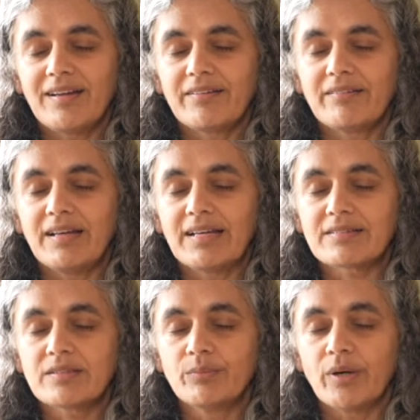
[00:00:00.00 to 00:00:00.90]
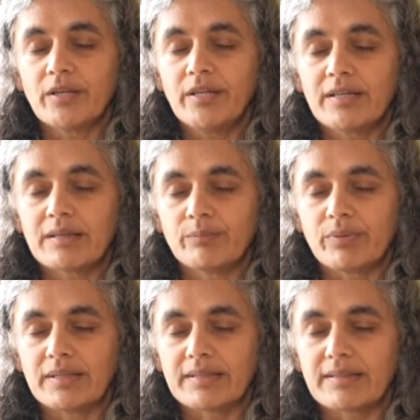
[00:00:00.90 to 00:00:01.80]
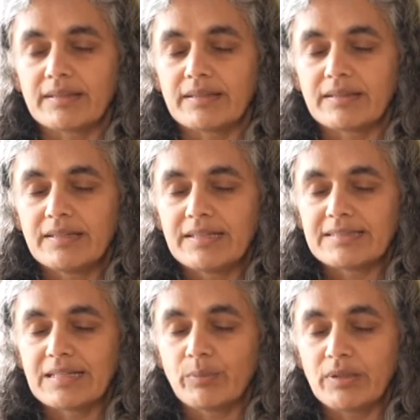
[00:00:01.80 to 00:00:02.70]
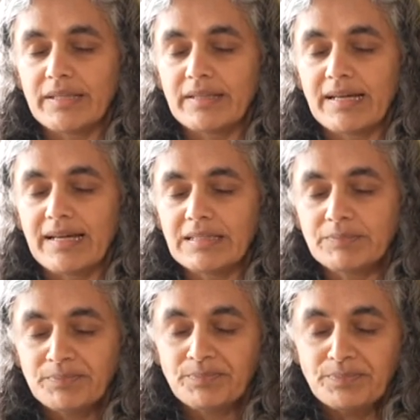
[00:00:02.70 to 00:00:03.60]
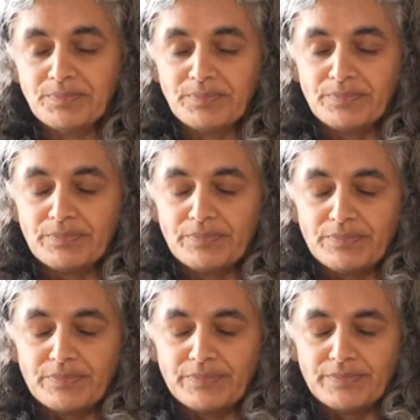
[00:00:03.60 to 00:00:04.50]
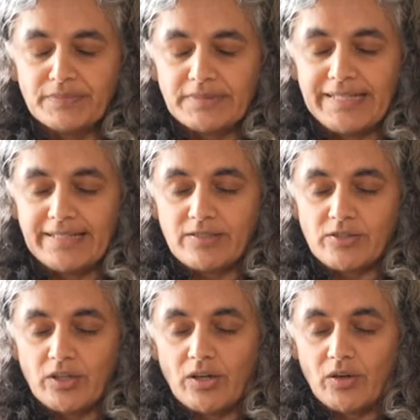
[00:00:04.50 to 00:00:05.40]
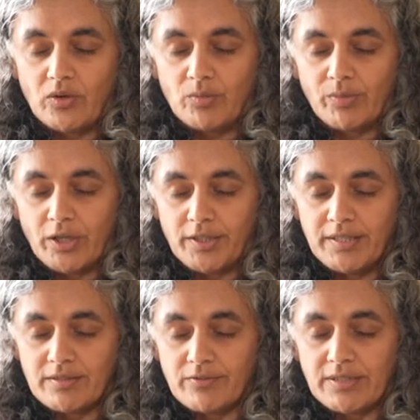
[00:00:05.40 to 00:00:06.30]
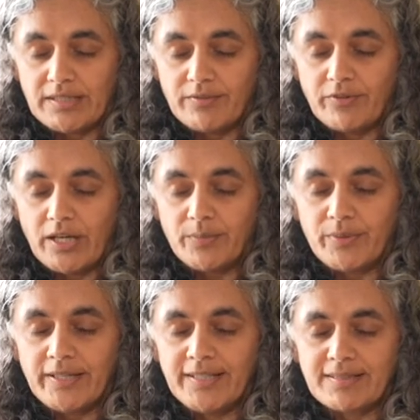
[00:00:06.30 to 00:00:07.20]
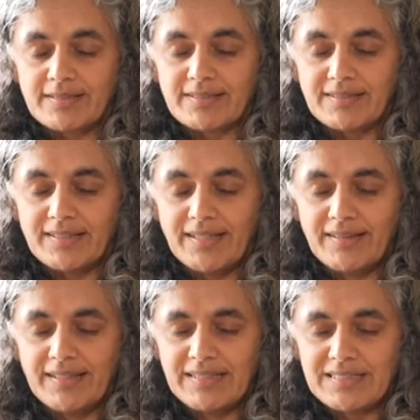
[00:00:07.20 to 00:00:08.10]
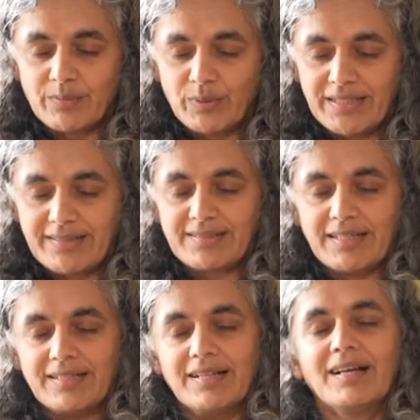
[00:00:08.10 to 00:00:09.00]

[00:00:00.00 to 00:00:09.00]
Relax the body completely. Double inhale. Tense your whole body so that it vibrates, and then double exhale.